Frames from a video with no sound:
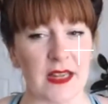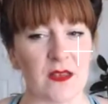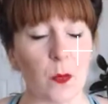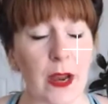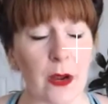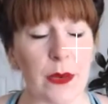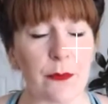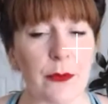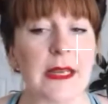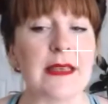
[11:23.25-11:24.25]
And it's where we
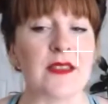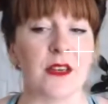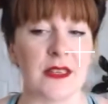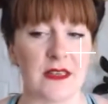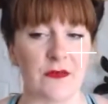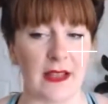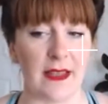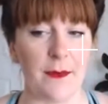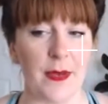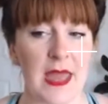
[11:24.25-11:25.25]
really start to
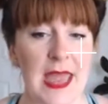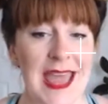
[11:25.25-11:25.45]
develop